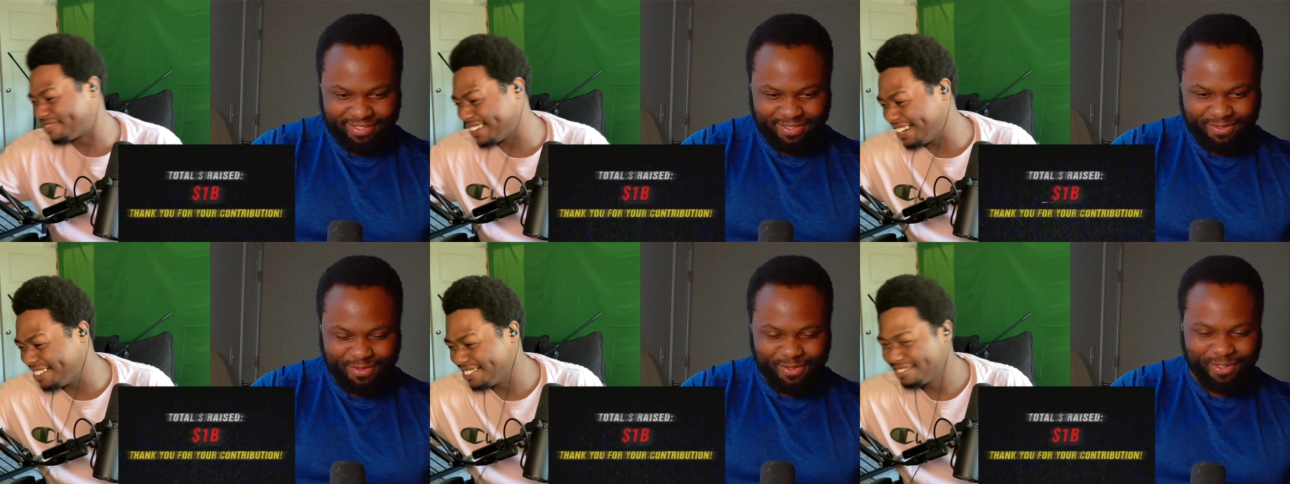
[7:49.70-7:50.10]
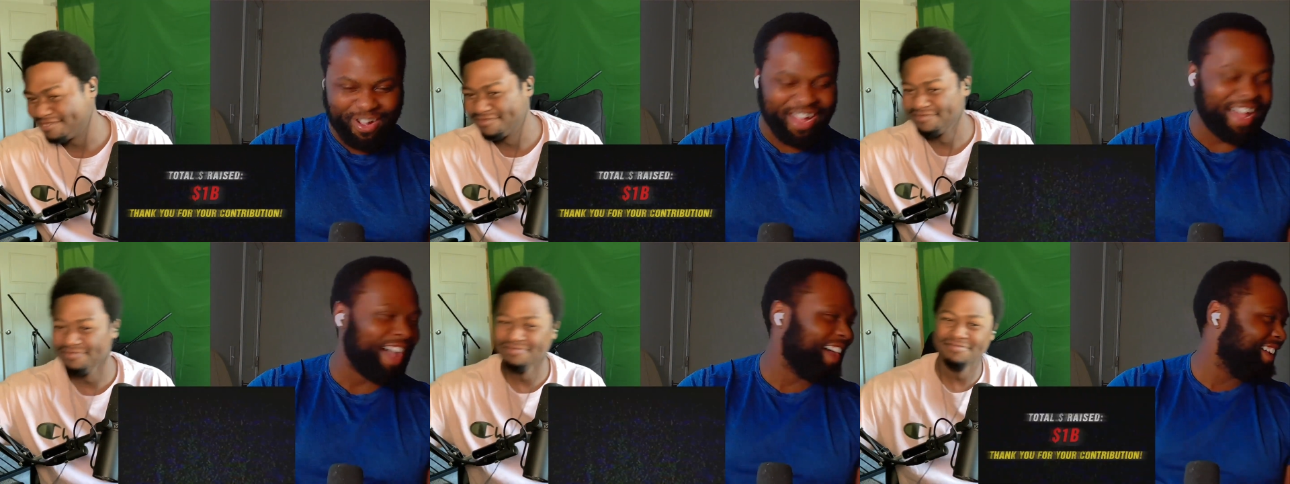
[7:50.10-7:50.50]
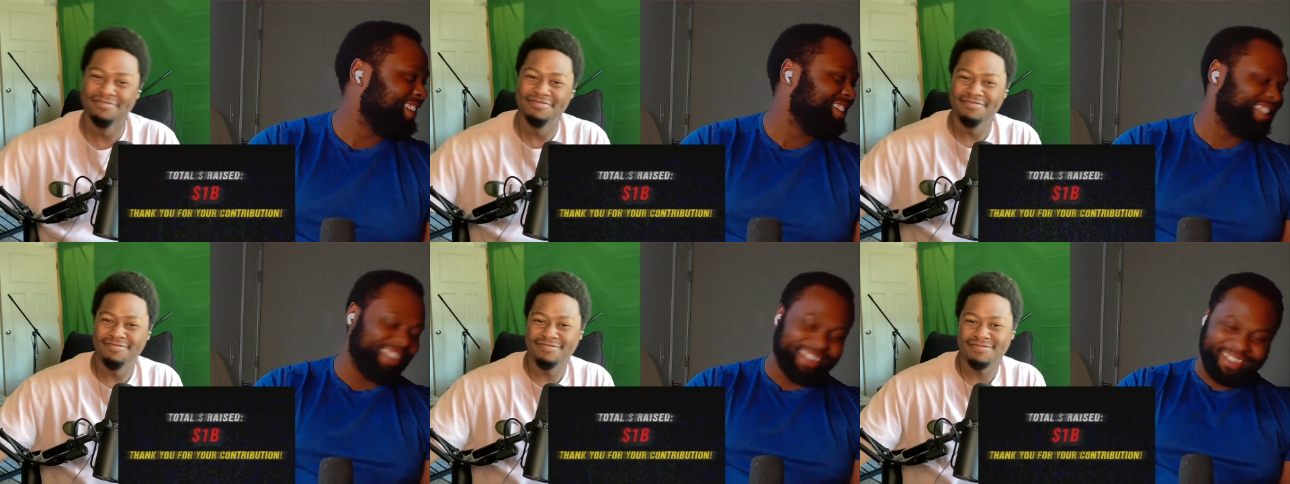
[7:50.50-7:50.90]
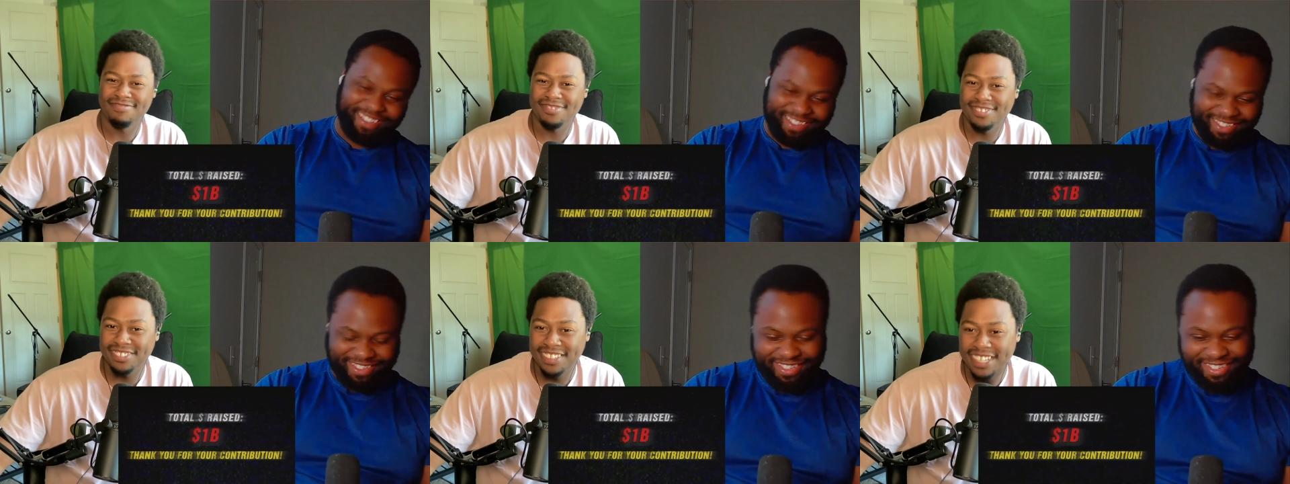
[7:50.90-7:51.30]
Speaker 1: bro. Wow,
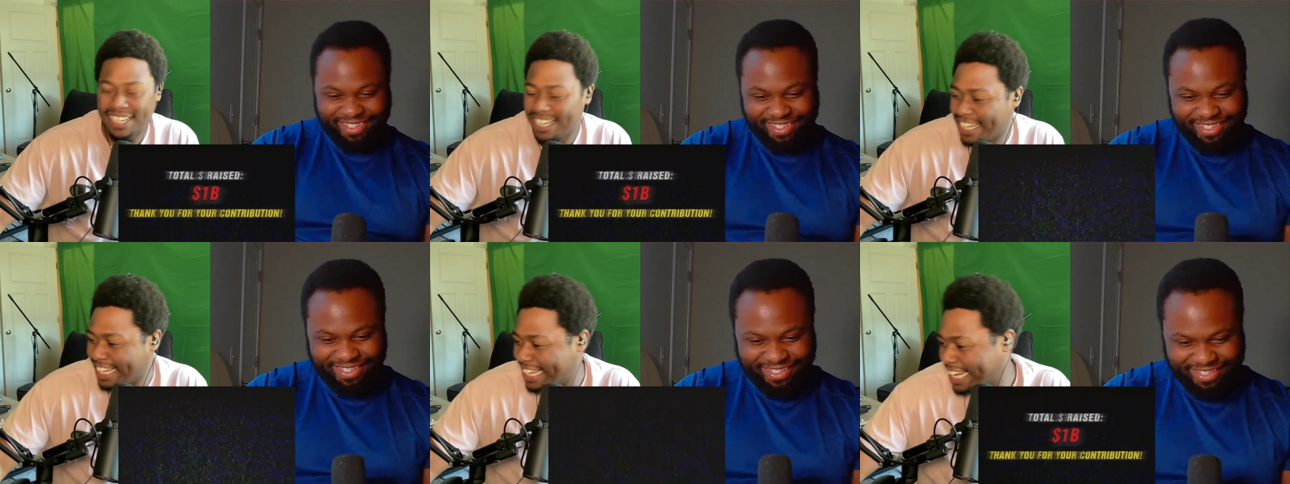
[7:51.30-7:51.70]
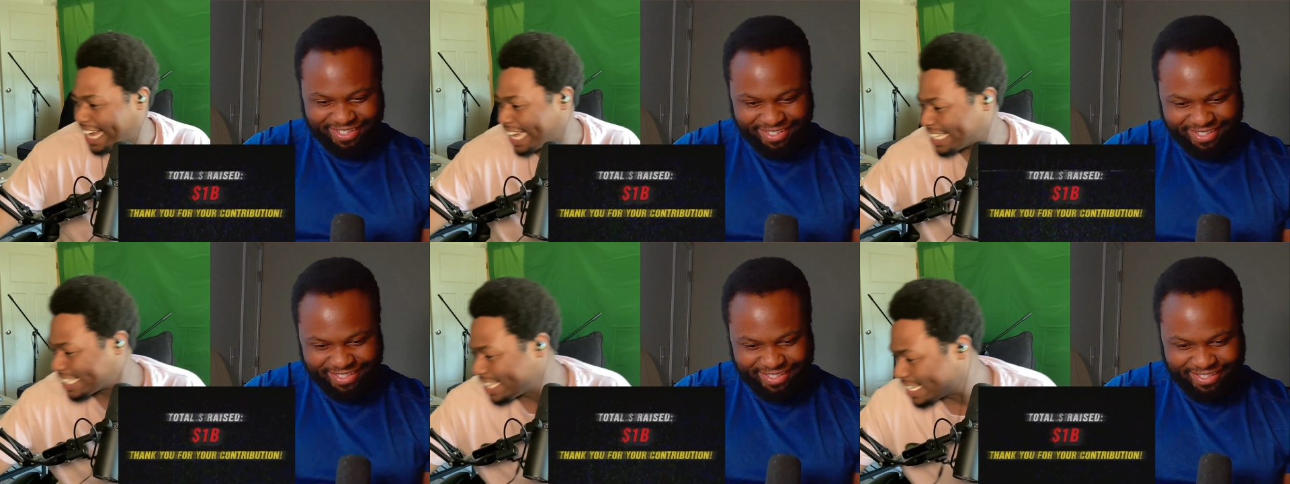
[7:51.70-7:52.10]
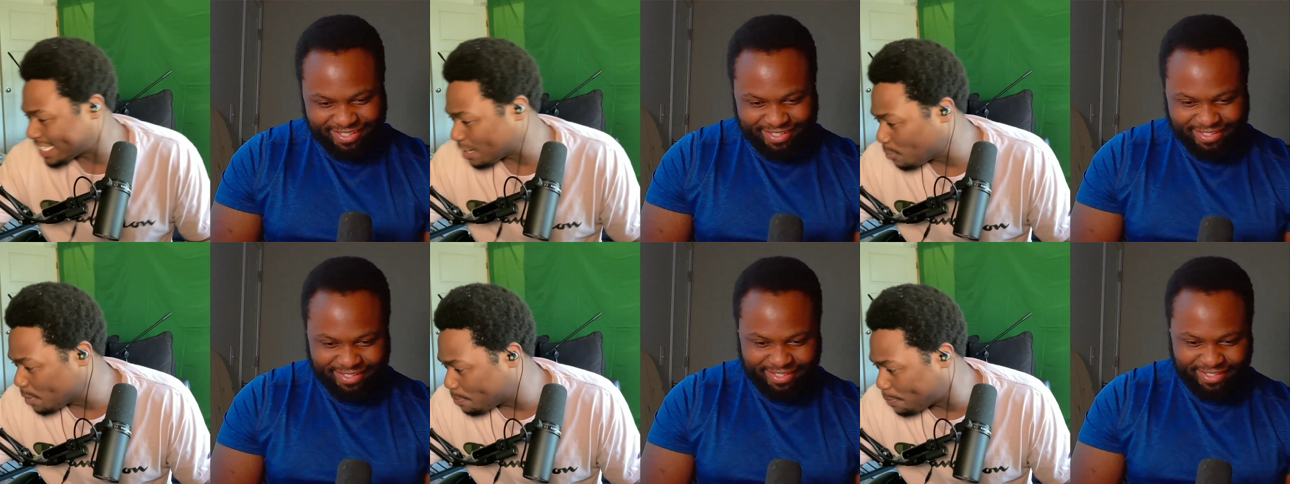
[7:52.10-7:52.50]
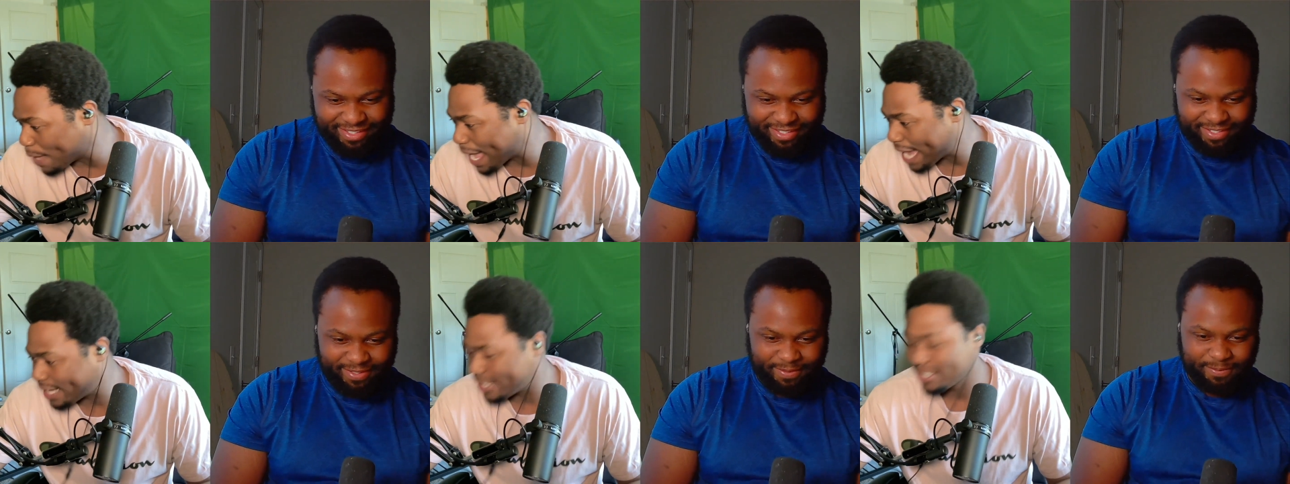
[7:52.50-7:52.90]
Guys, listen, we
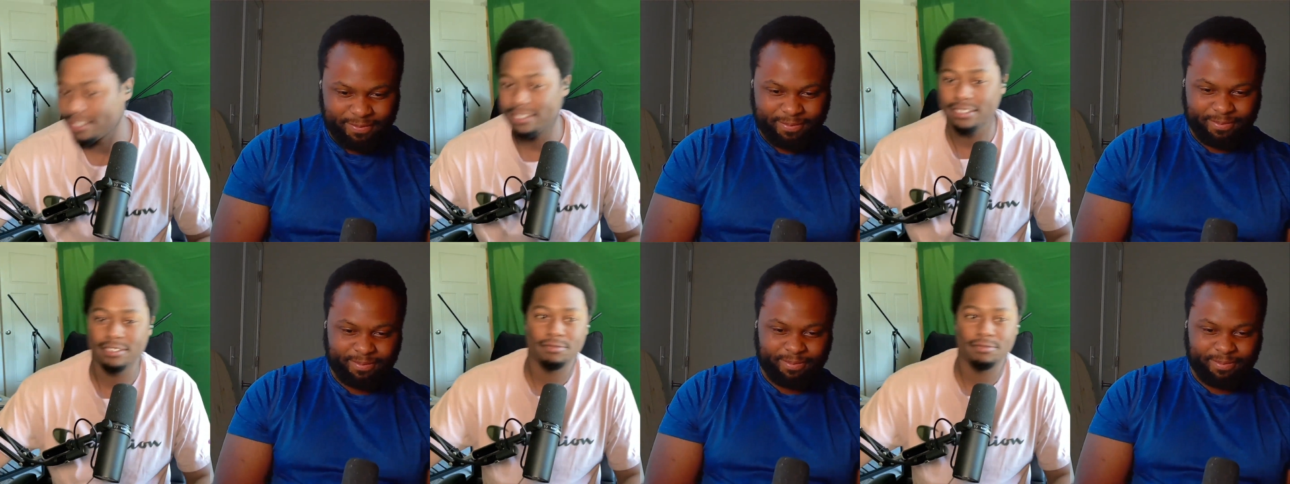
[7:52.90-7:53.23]
back.